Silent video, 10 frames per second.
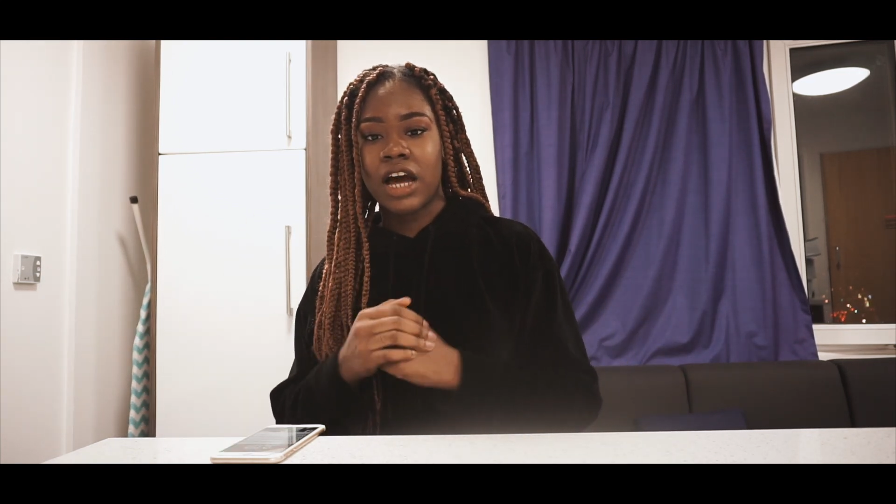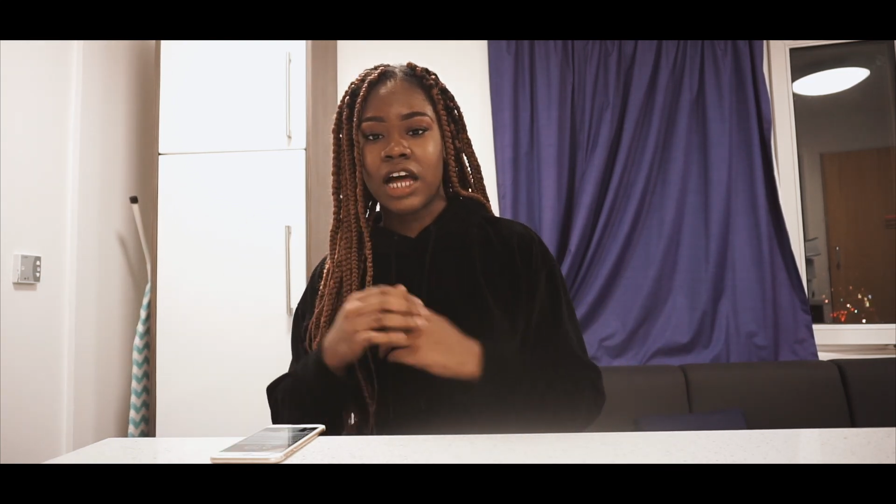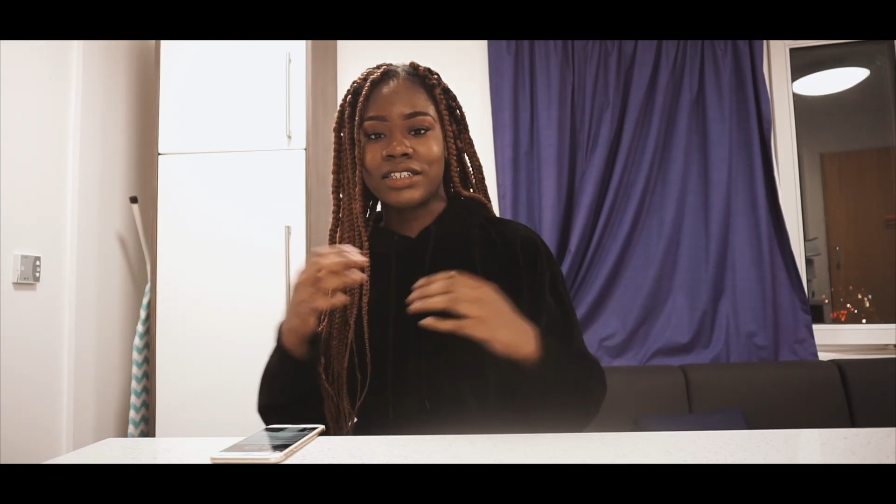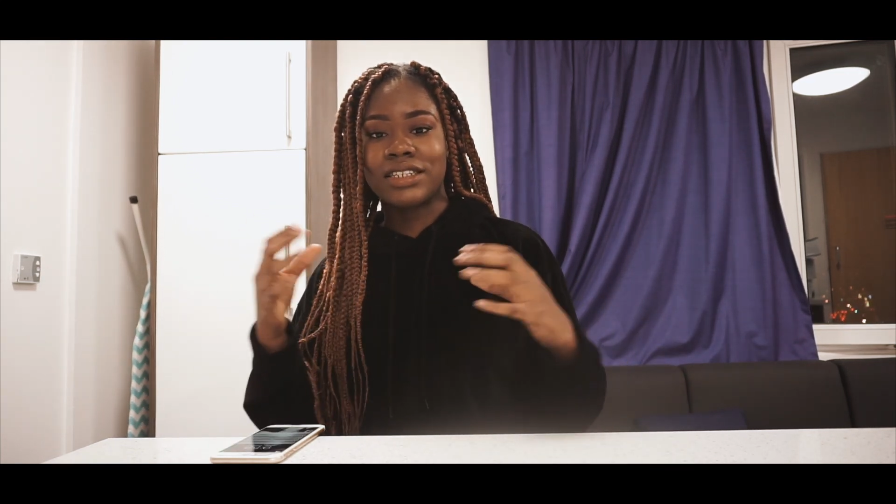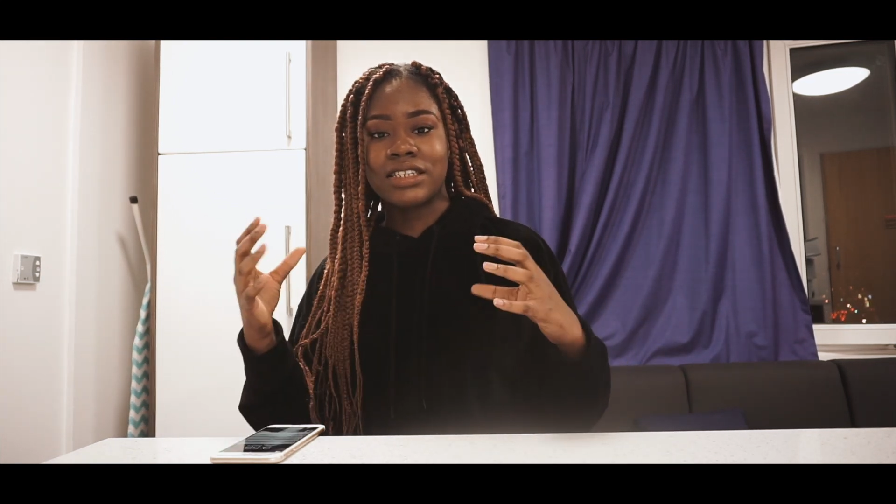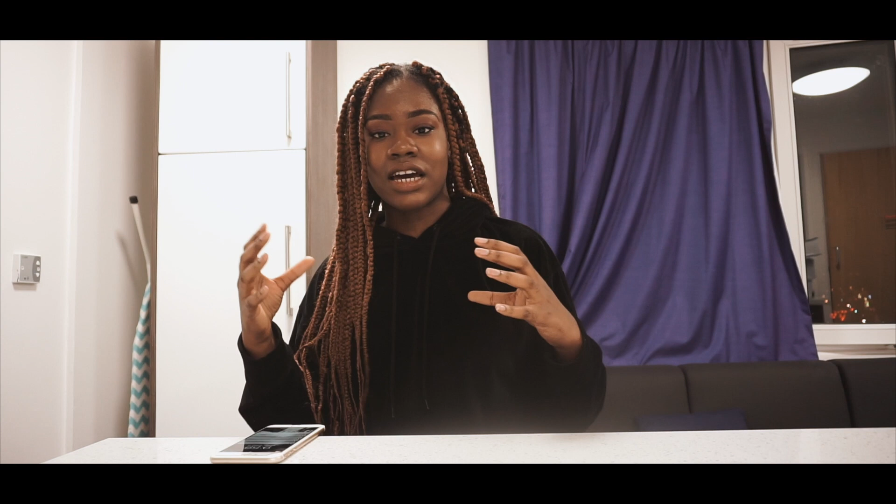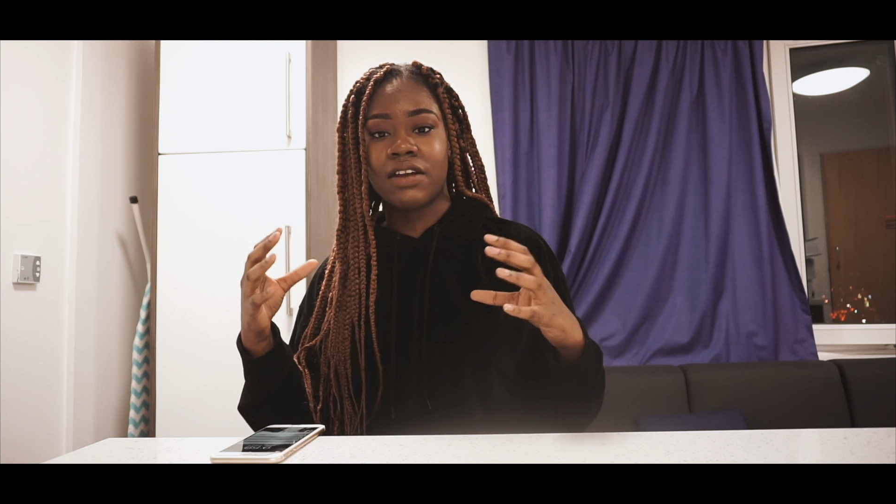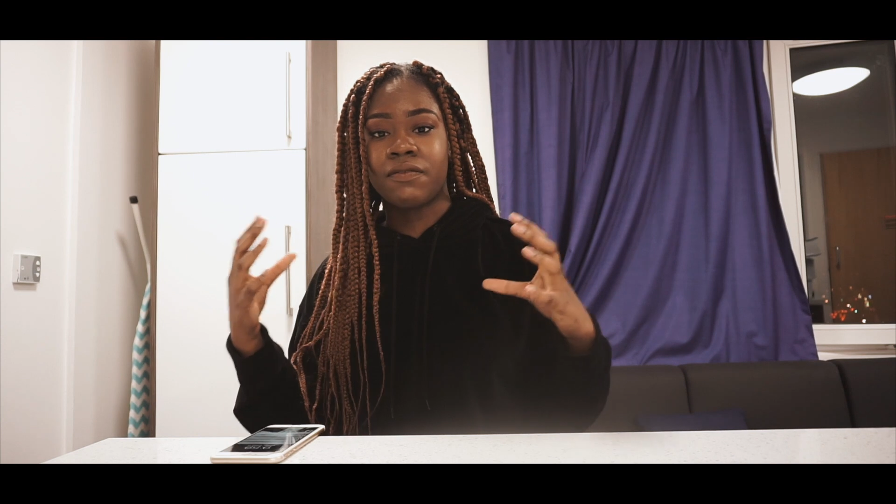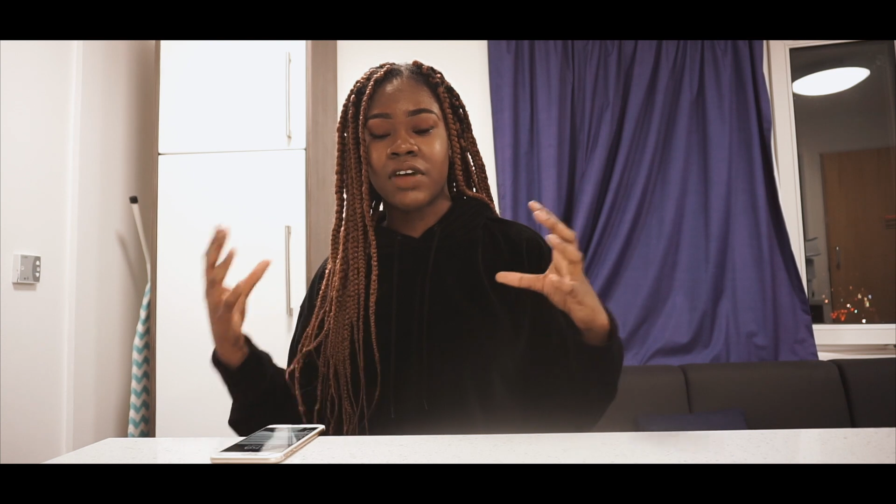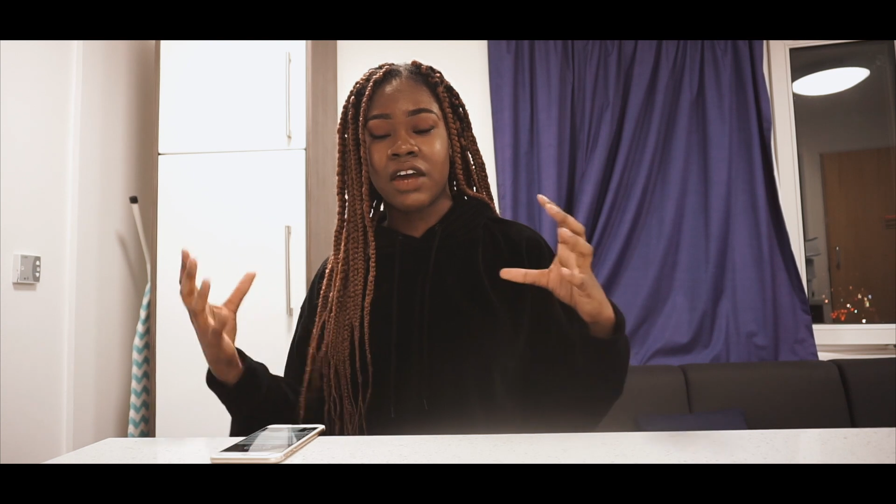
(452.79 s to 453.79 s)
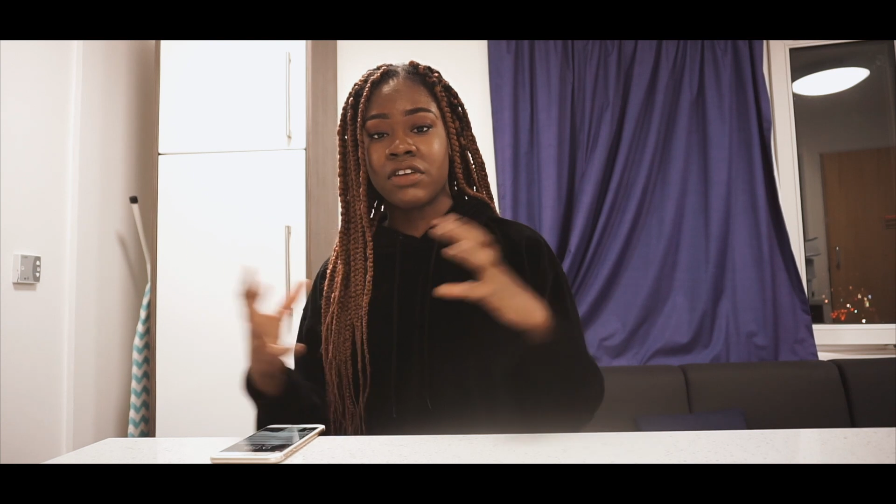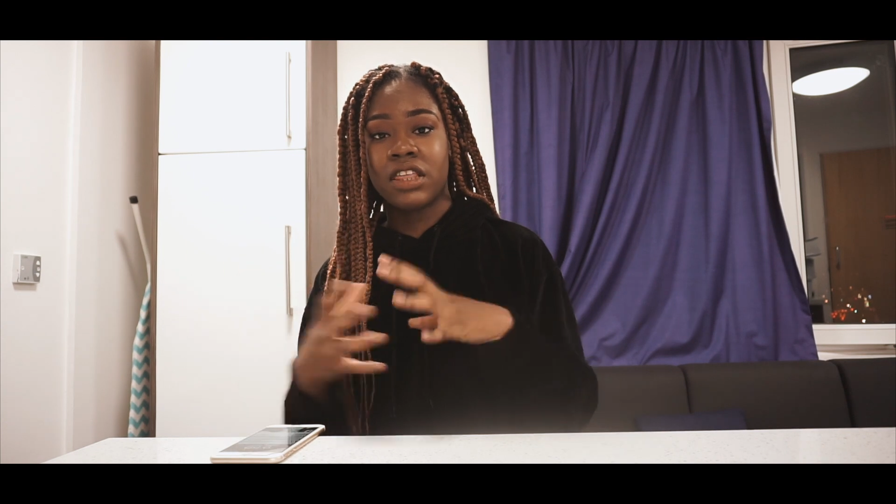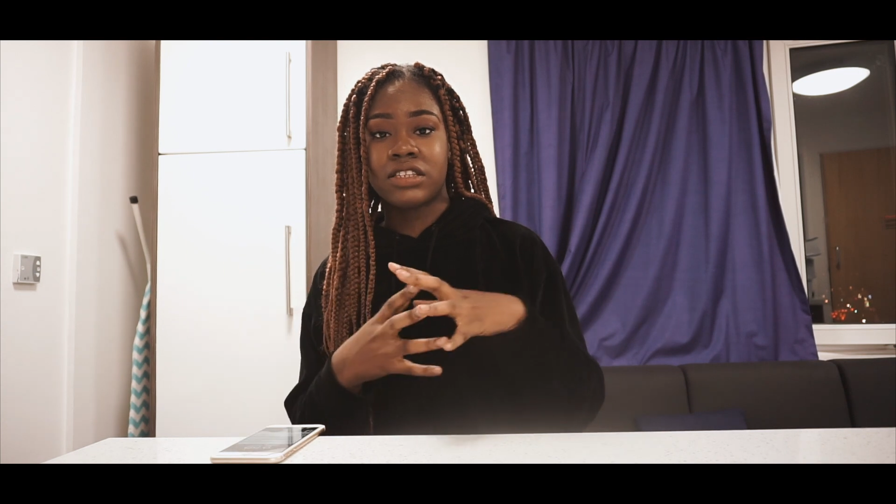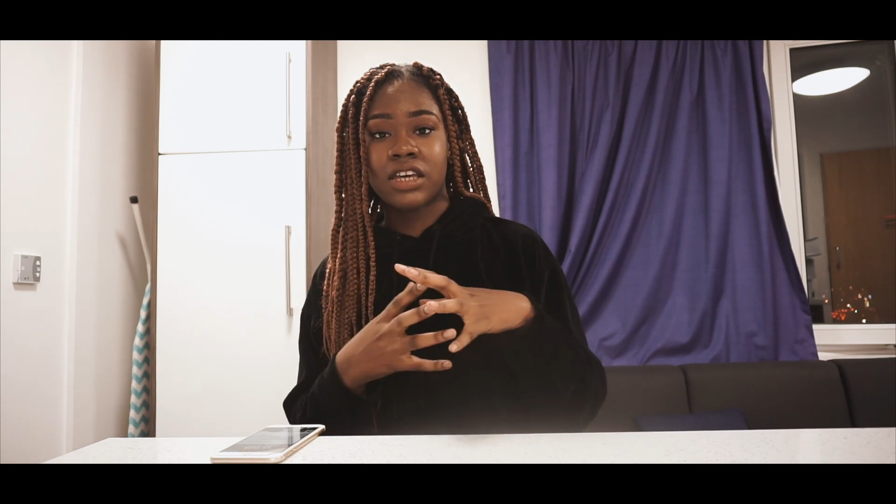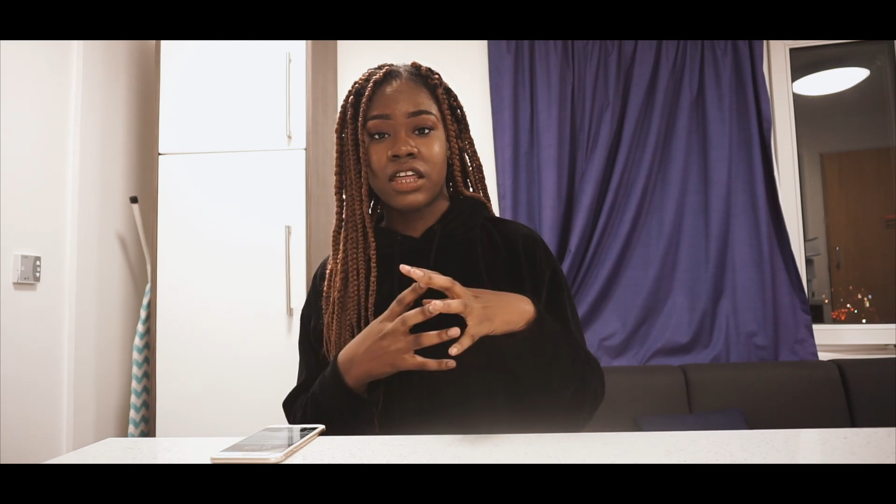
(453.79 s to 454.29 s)
I just need to kind of fit
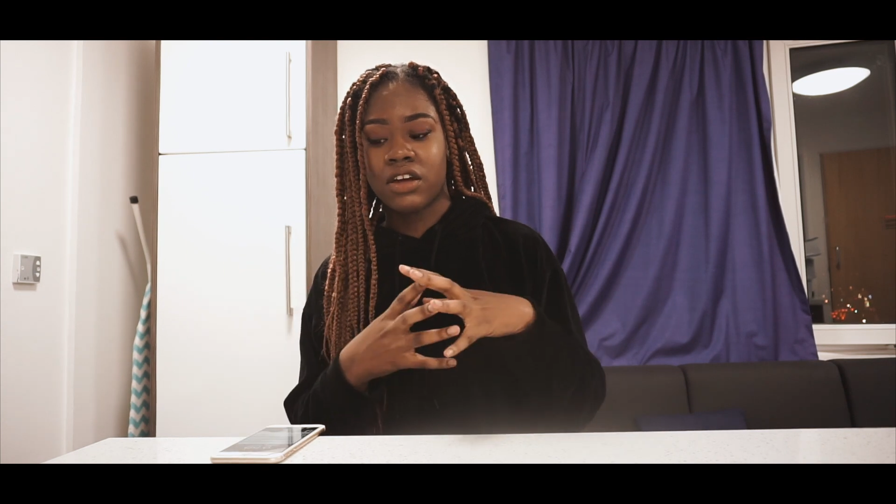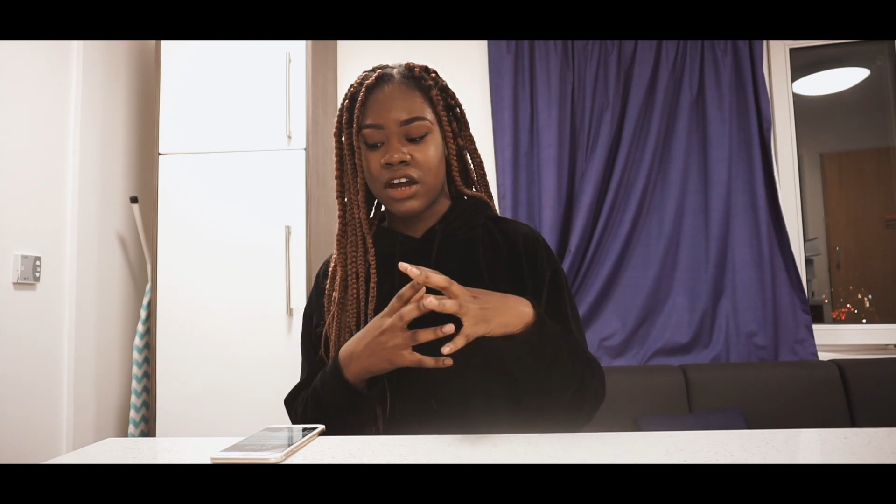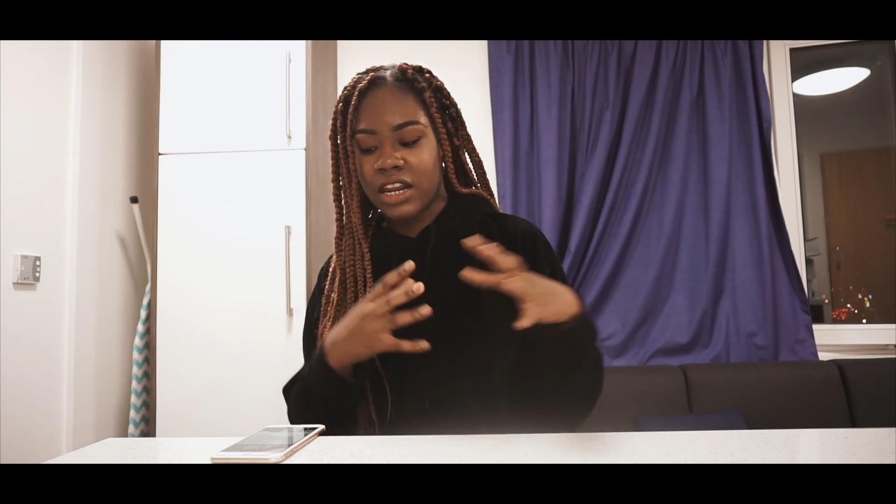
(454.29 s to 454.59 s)
everything together.